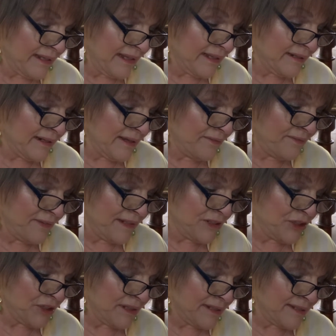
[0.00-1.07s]
in
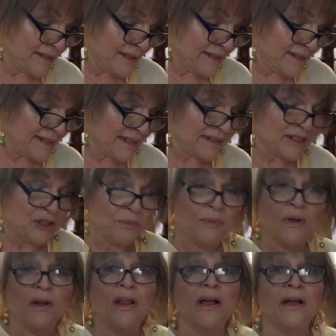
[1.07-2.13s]
Ephesians 6 to
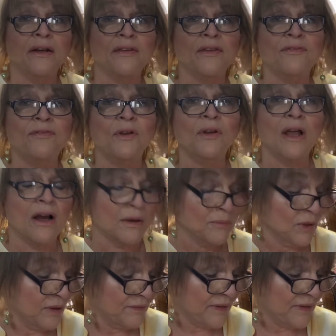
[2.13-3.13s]
put on the full armor of